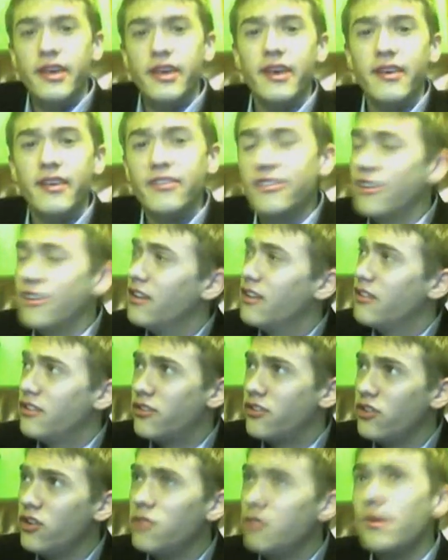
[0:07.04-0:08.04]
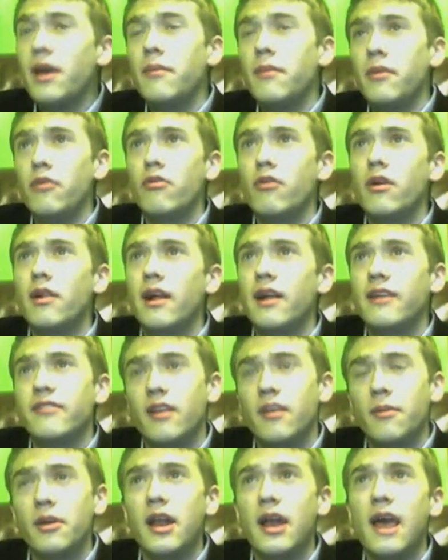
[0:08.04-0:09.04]
This soon made me realize
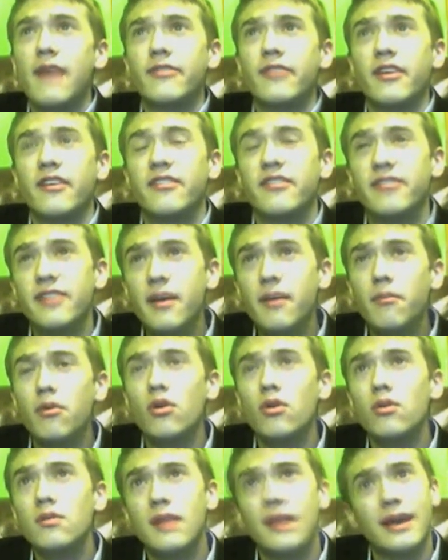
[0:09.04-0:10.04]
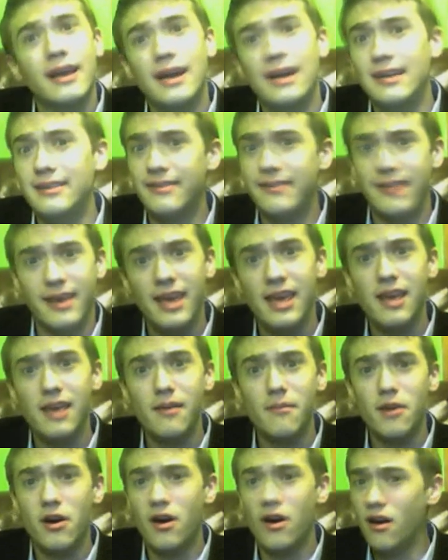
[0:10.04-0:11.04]
that I'm gonna have to assemble like a
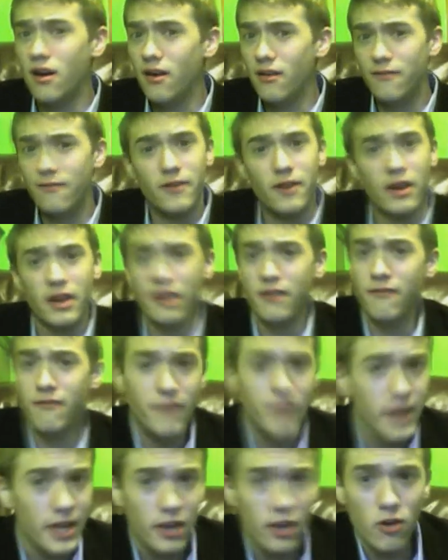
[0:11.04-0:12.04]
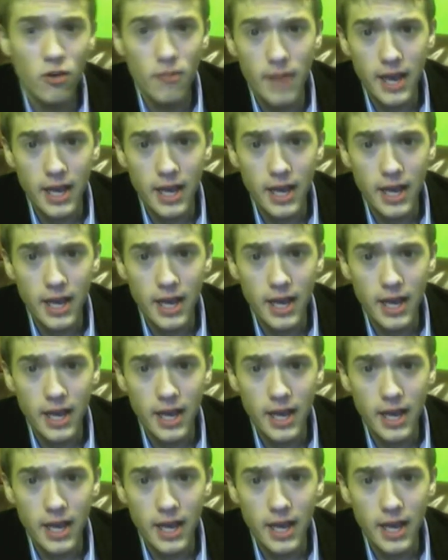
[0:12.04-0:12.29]
team of fucking video